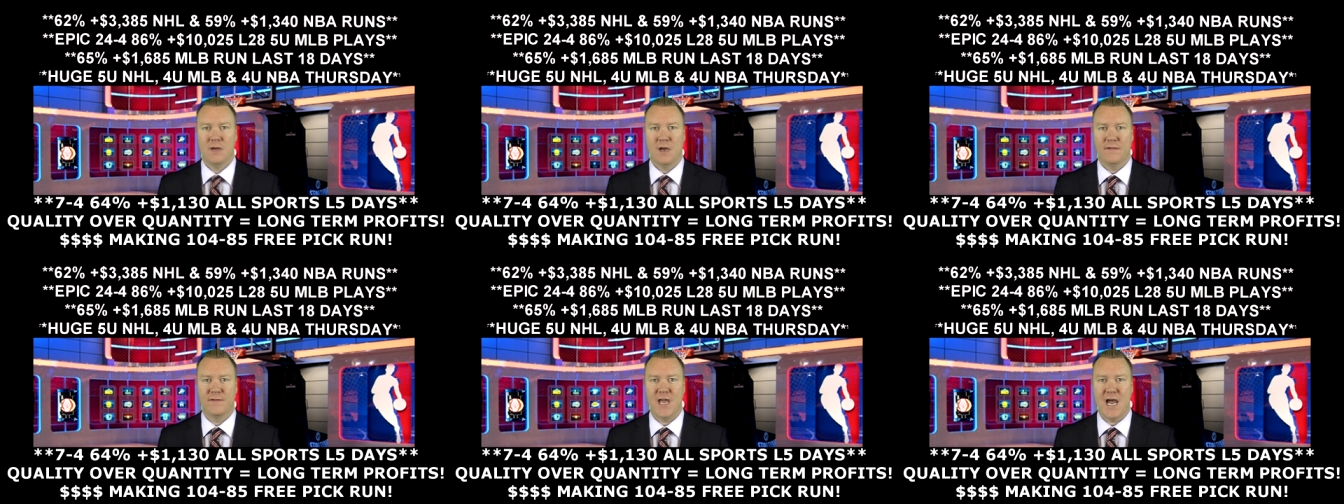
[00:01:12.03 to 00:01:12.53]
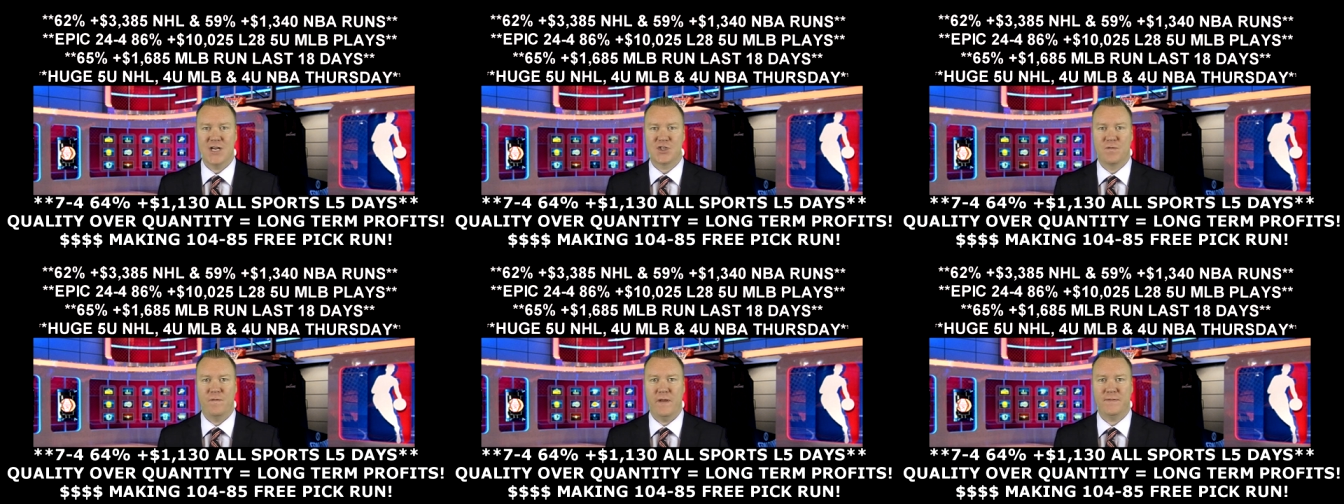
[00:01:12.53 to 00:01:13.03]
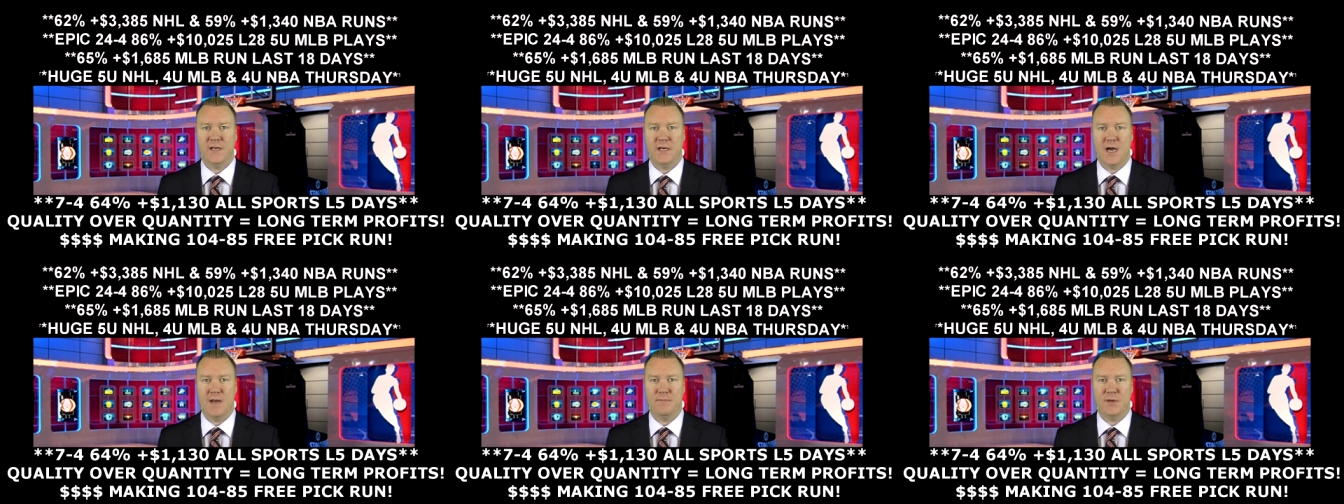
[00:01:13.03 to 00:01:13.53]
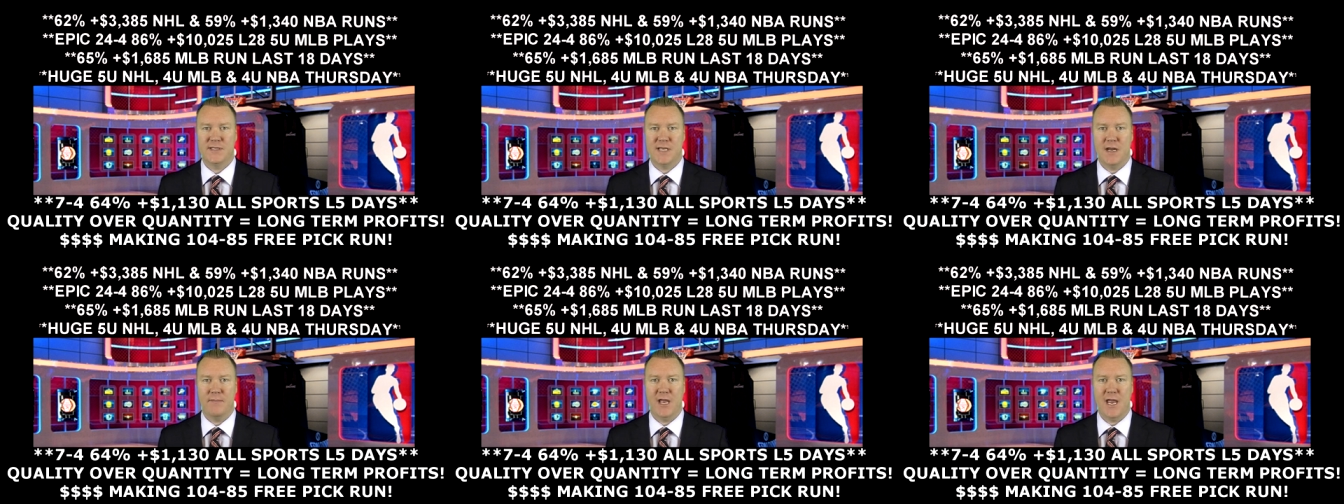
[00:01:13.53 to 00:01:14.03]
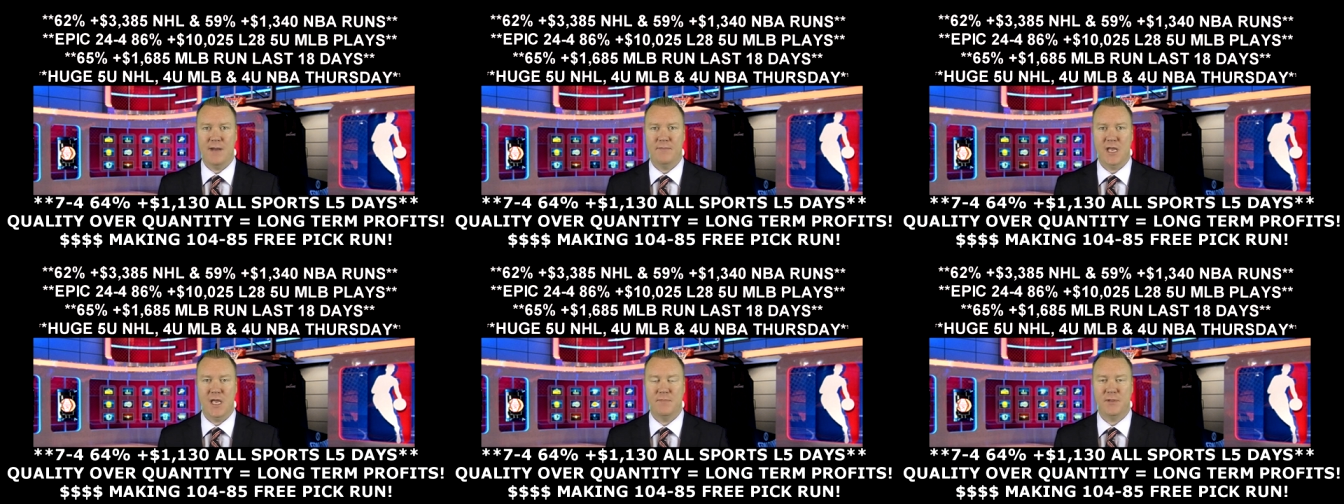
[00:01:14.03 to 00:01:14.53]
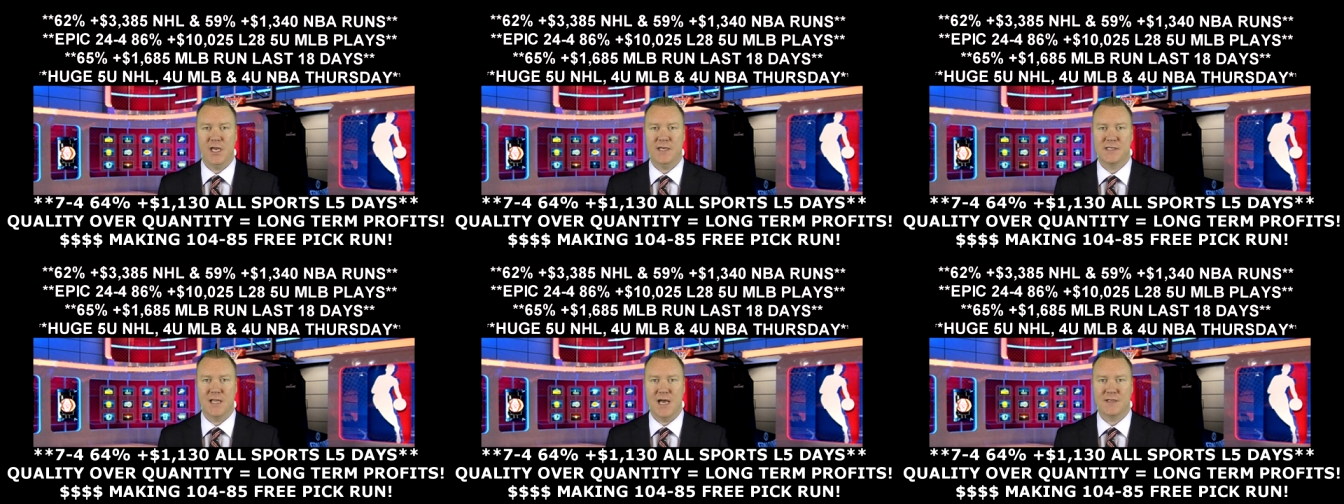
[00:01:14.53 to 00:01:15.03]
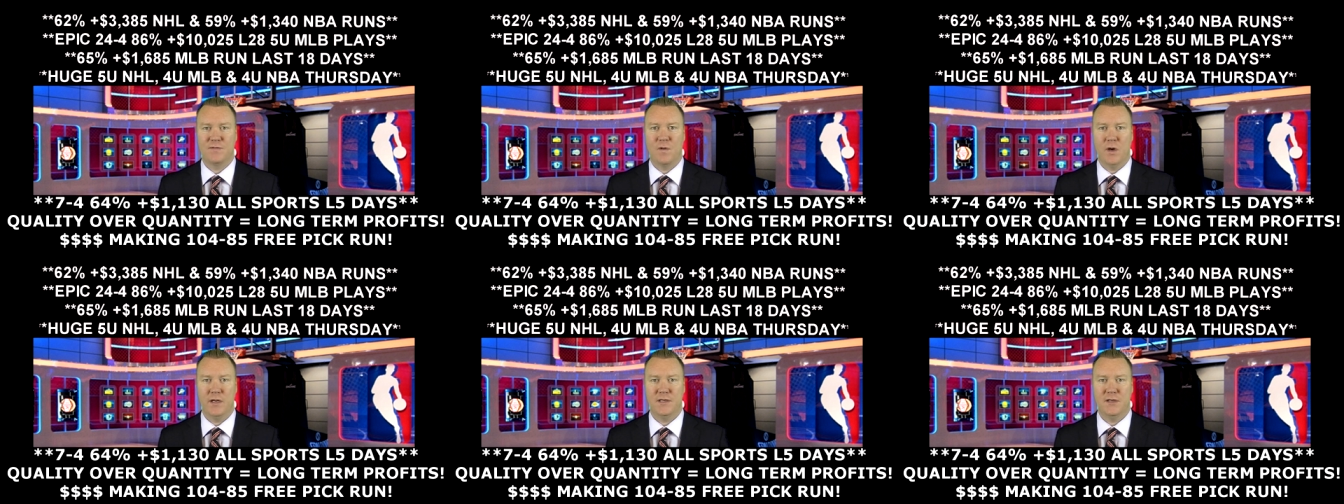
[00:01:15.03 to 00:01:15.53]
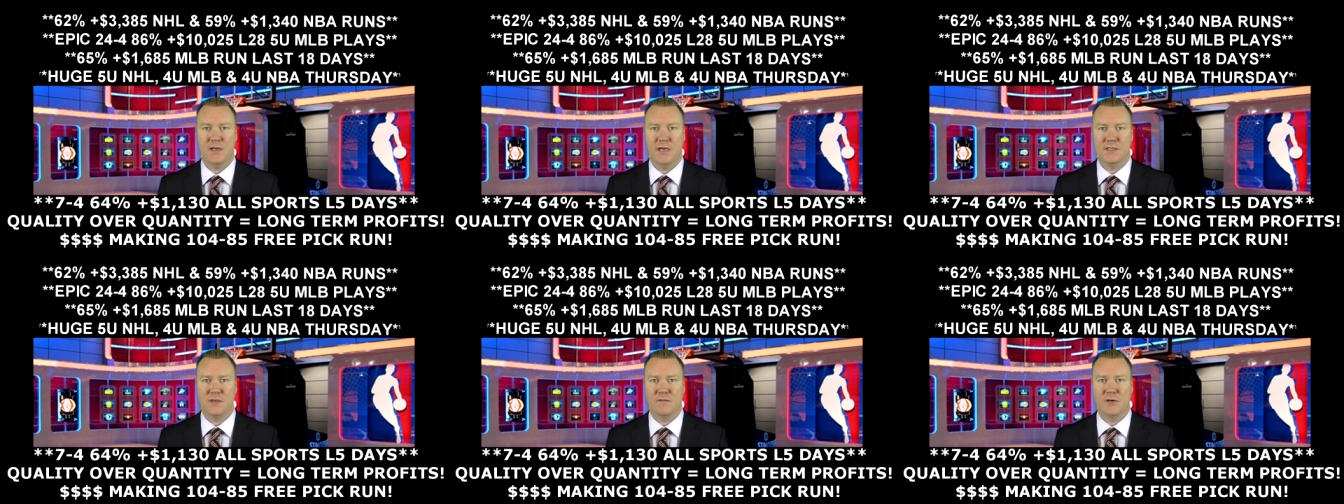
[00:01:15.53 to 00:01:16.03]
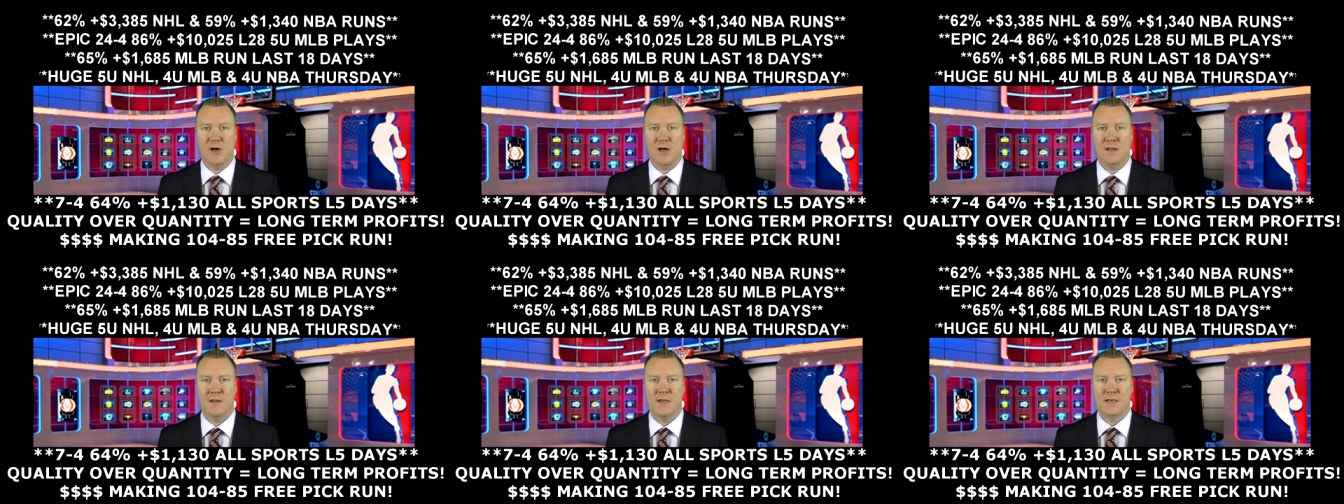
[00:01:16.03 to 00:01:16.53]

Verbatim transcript: I've cashed fifty-nine percent of my N B A plays the last forty-two days overall.